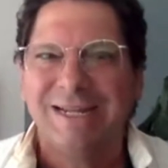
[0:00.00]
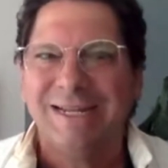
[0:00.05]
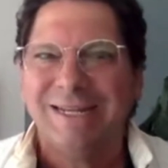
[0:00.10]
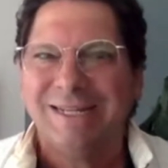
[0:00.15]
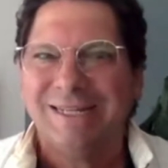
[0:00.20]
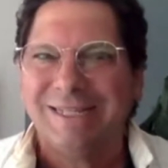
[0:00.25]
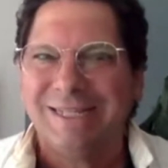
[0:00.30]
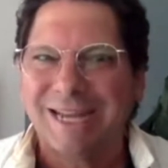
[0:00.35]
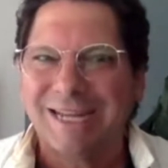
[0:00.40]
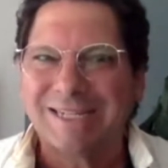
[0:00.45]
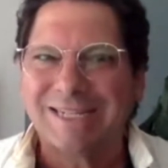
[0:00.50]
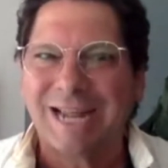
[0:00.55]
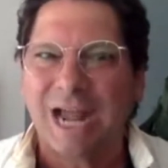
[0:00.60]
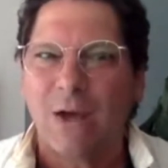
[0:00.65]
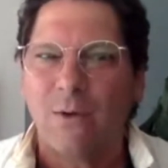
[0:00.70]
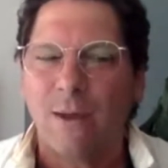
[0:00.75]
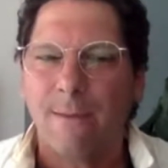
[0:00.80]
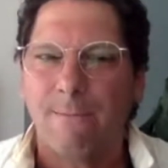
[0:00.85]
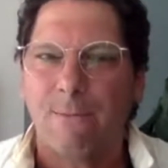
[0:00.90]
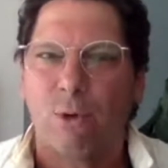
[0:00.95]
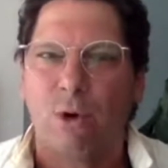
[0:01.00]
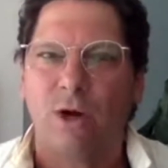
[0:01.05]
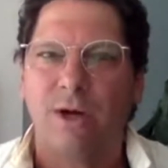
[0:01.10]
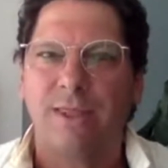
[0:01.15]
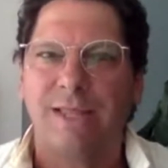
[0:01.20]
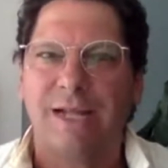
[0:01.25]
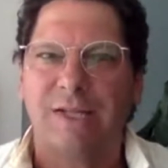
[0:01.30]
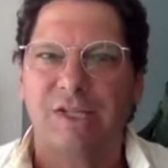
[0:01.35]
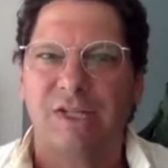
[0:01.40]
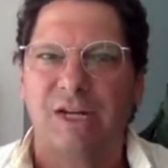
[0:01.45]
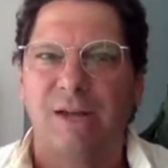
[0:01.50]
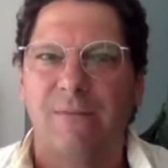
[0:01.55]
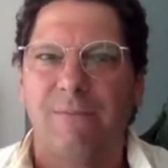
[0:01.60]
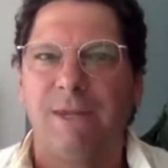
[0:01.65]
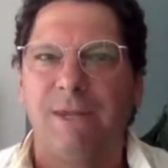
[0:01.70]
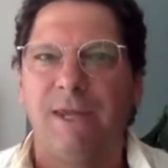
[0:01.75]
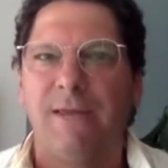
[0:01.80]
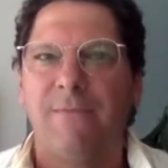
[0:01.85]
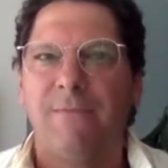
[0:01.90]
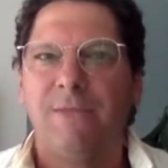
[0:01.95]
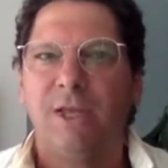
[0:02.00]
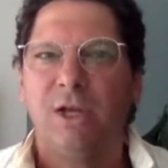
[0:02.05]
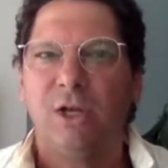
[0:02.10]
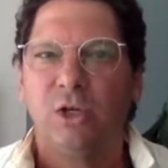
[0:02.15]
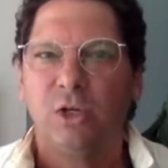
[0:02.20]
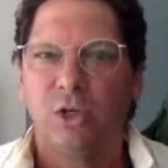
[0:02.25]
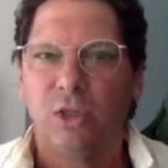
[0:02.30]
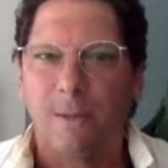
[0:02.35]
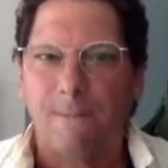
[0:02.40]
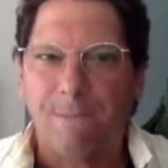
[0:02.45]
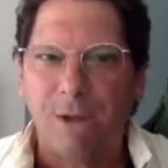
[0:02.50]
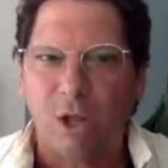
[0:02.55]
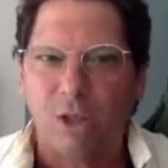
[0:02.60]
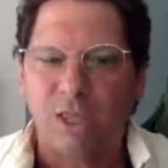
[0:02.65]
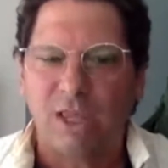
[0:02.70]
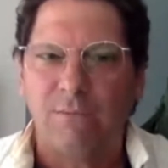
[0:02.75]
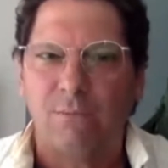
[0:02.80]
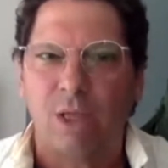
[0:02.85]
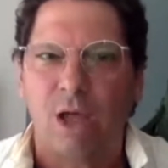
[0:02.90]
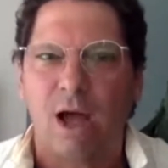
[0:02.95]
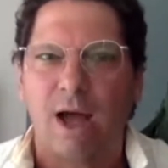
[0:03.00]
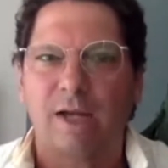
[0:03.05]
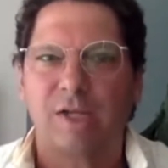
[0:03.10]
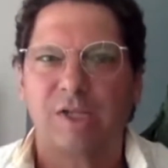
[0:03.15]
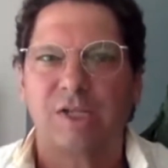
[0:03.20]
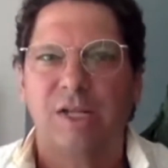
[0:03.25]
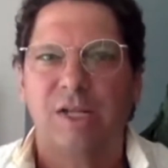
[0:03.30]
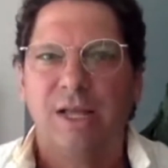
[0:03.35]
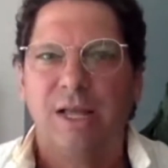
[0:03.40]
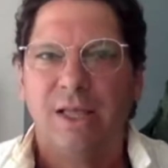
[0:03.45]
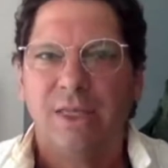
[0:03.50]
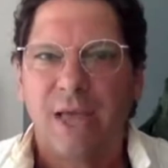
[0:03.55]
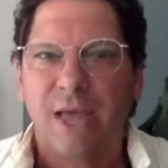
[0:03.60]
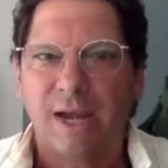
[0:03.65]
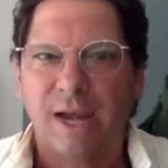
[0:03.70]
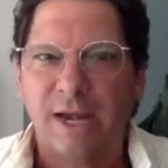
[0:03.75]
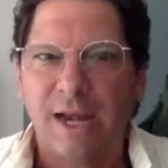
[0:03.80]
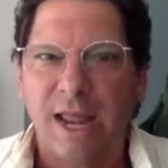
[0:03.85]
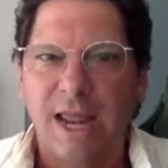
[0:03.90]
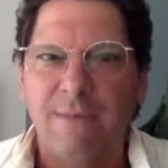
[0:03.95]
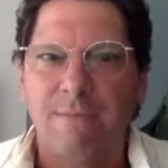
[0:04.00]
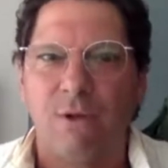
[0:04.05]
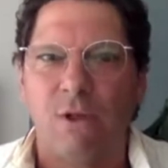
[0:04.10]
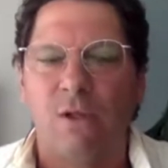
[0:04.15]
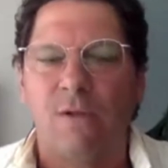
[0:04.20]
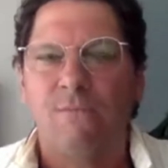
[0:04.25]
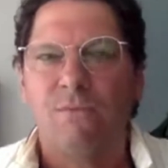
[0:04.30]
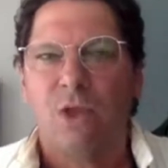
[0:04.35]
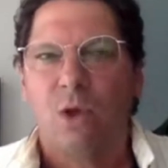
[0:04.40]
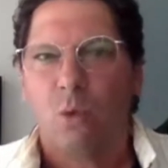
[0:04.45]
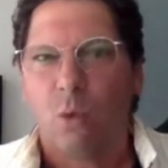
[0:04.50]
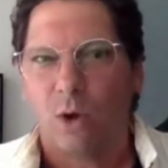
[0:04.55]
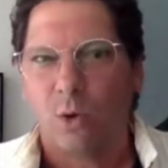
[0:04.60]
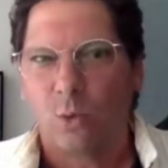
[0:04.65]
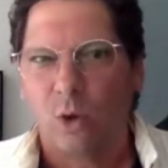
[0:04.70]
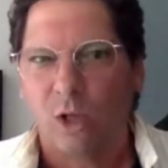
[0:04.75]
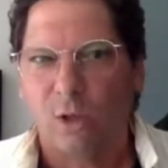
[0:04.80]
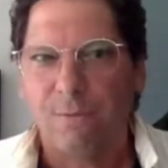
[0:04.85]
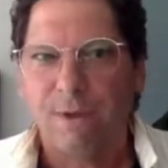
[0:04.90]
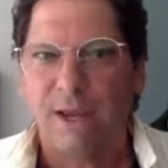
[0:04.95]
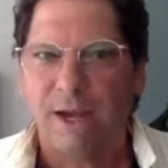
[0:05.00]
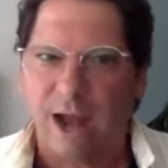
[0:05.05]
just how important that's going to be to the building blocks that enable what will be,